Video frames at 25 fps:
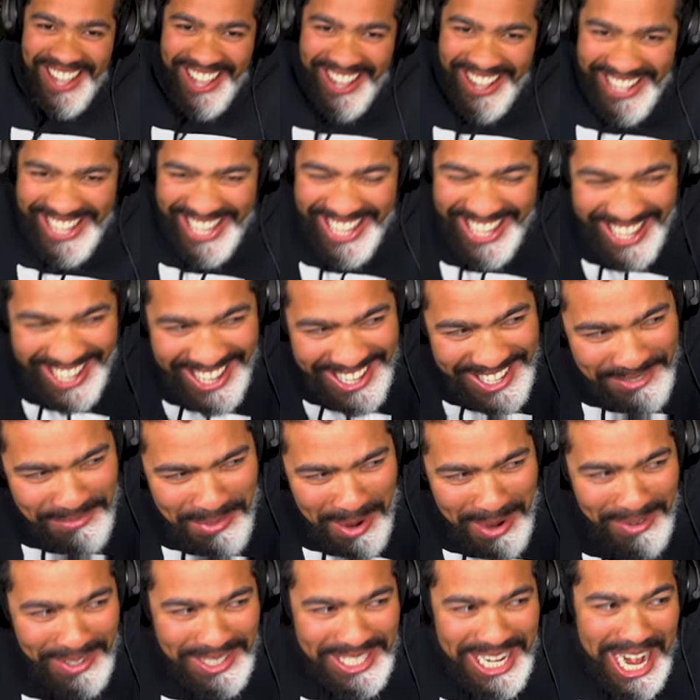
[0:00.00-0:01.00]
Oh, oh yeah, yeah.
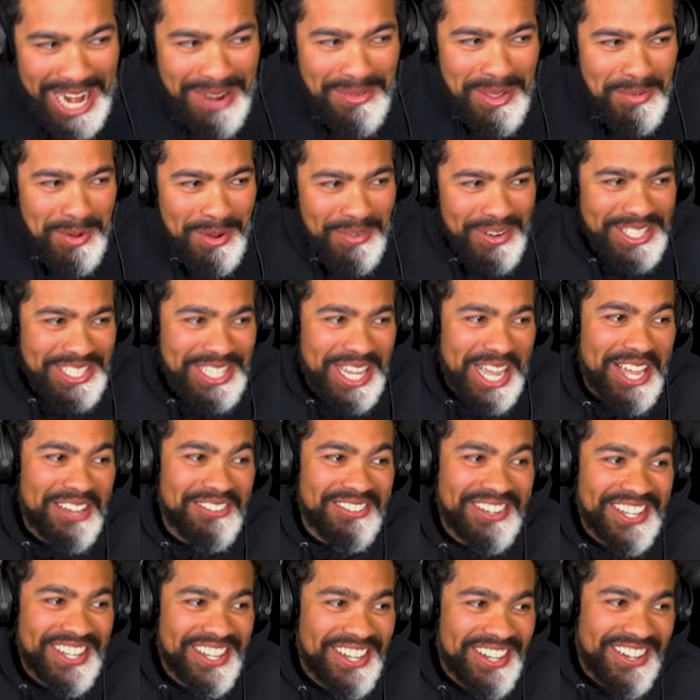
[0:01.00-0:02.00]
Perfect timing. Perfect
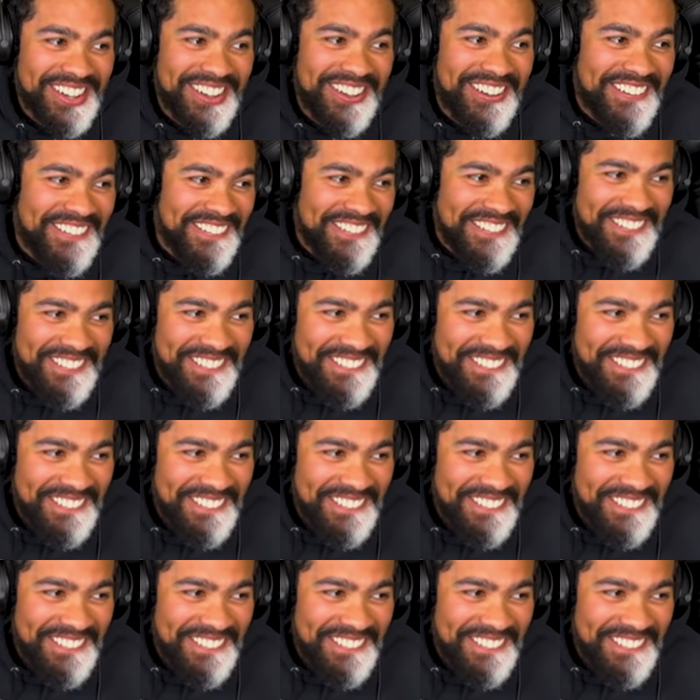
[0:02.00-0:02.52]
timing what?